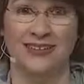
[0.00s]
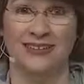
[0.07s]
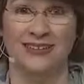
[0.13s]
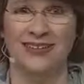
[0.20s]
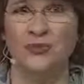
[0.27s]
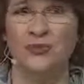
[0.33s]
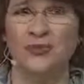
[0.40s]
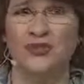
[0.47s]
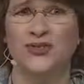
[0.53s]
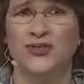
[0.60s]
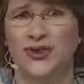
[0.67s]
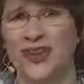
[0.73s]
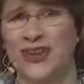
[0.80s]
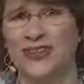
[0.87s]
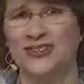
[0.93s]
Seems
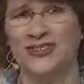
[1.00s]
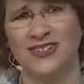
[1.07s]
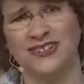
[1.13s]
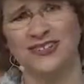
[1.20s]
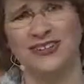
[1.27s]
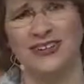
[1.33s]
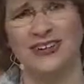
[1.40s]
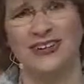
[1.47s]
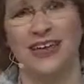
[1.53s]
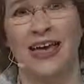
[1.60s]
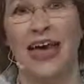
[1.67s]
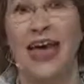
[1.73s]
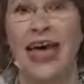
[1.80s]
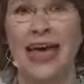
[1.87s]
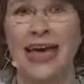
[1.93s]
strange, doesn't it?
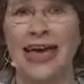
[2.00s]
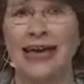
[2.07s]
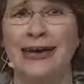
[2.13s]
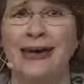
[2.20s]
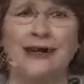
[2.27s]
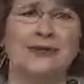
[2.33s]
Hey,